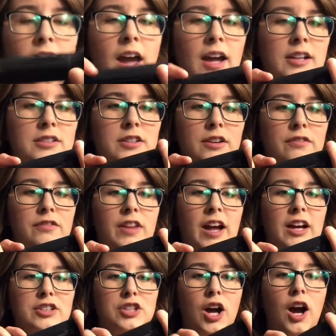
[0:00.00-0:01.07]
And it's going to
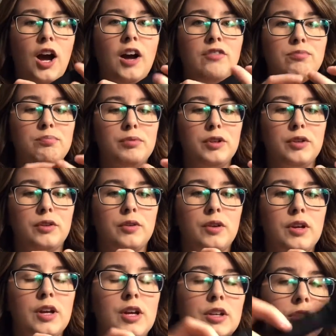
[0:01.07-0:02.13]
flash off blue.
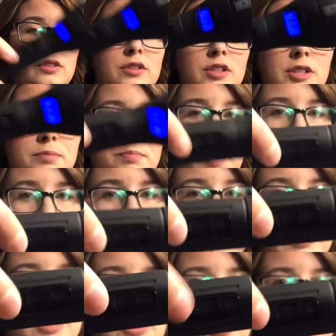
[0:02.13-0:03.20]
So this
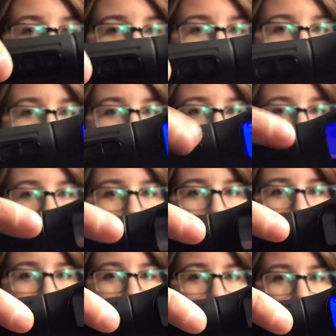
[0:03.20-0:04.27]
button is your on,
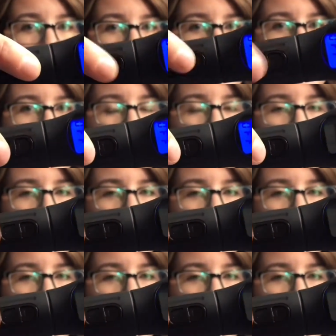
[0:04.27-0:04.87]
your up, and your